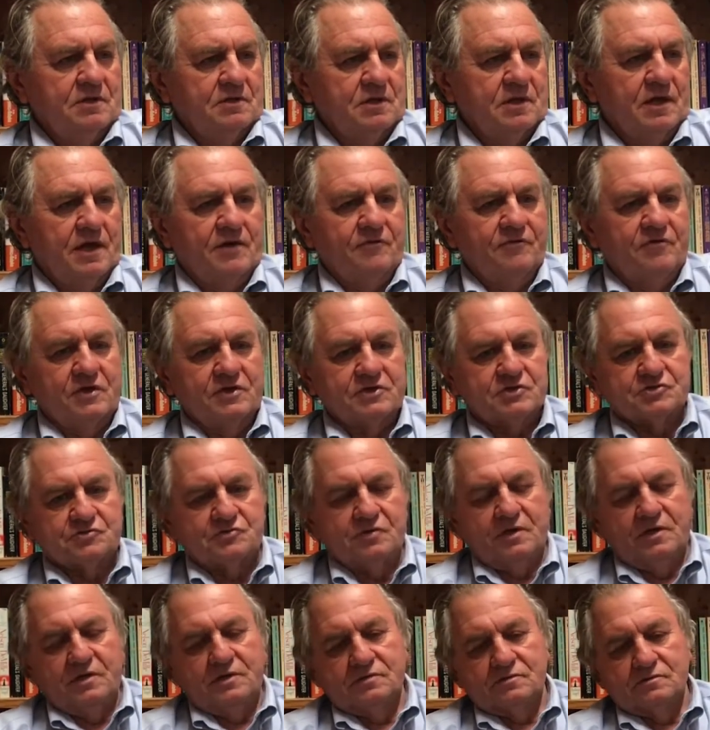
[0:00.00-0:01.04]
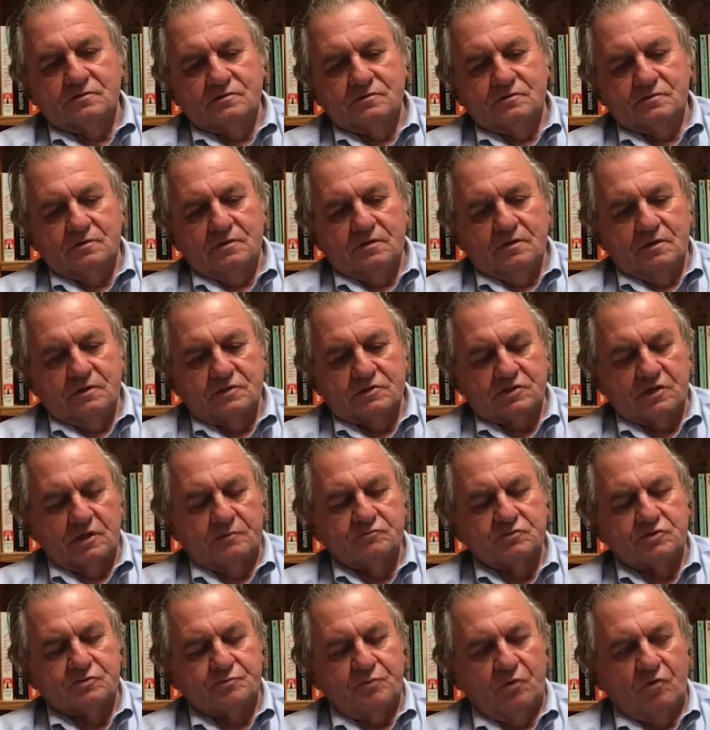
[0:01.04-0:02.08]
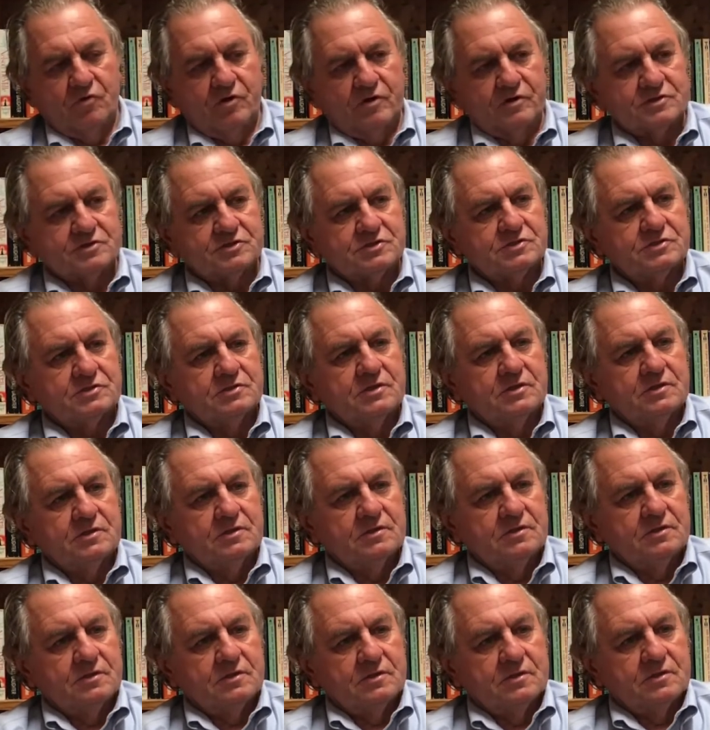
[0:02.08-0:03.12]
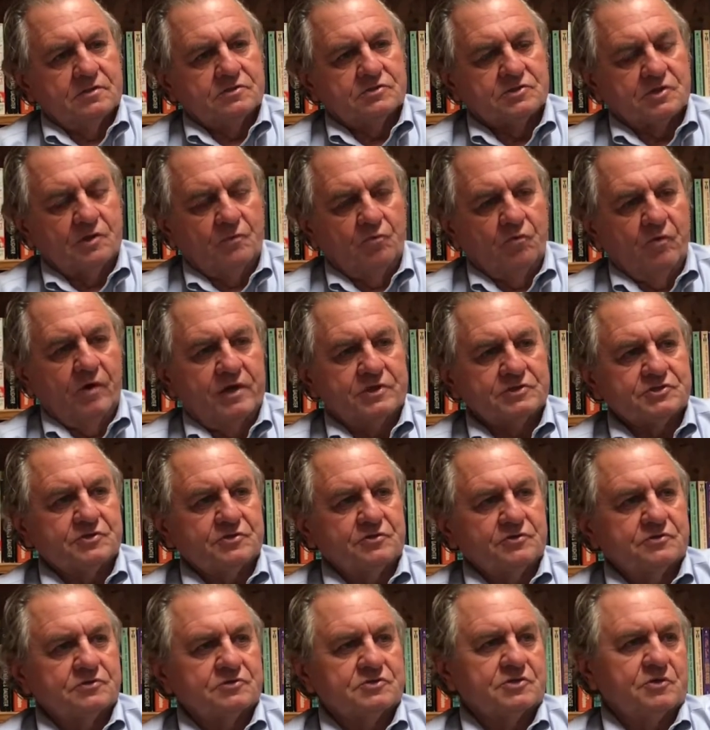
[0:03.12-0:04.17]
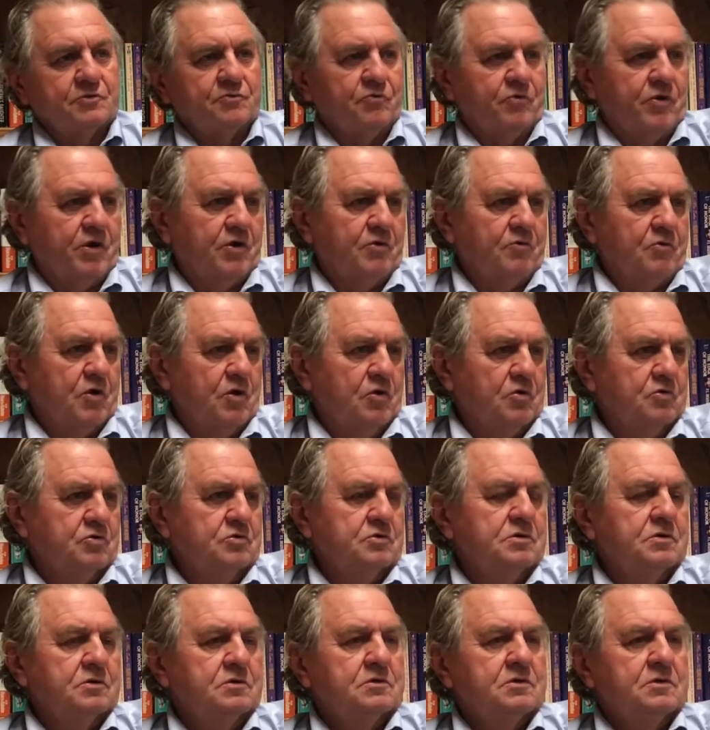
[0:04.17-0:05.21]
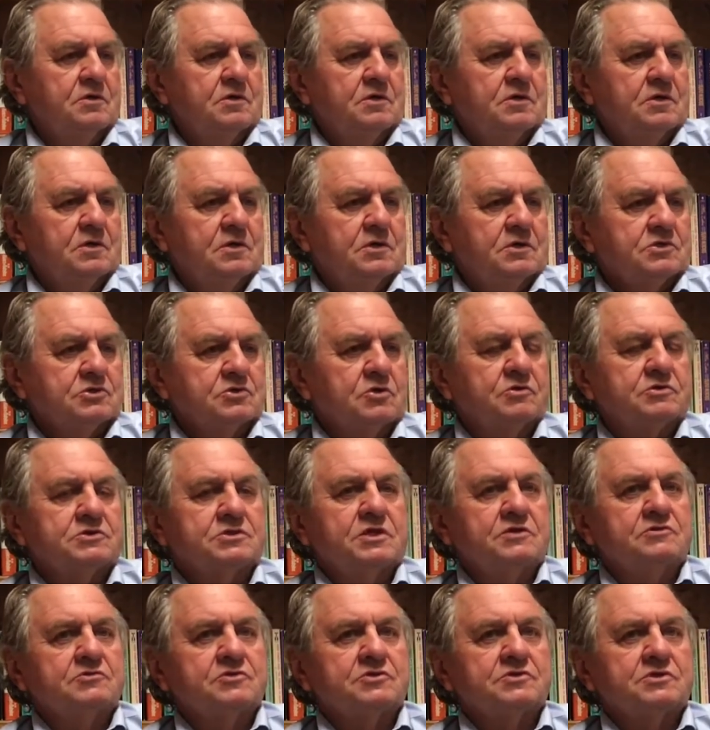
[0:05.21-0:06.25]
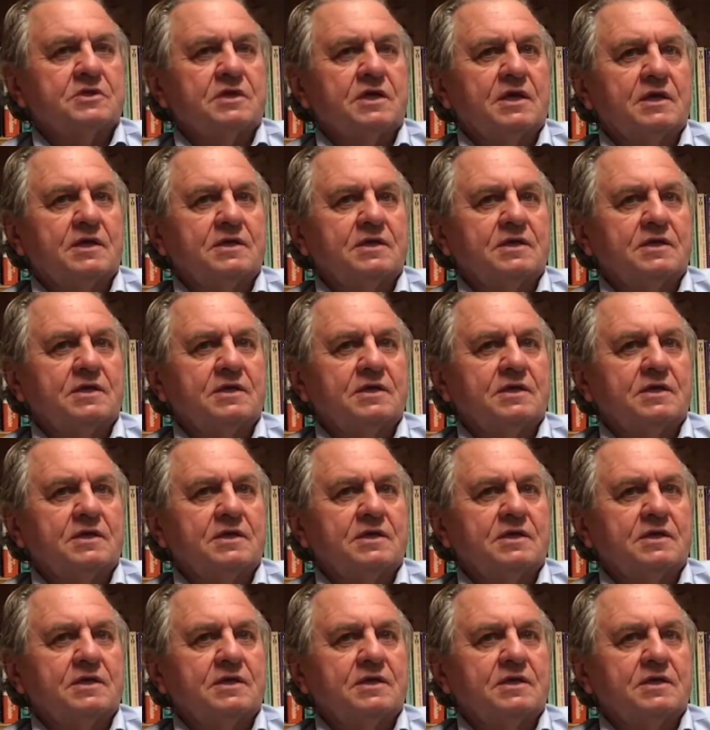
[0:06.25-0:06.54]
A lot of history, some sports, some western, some railroad. So it's interesting.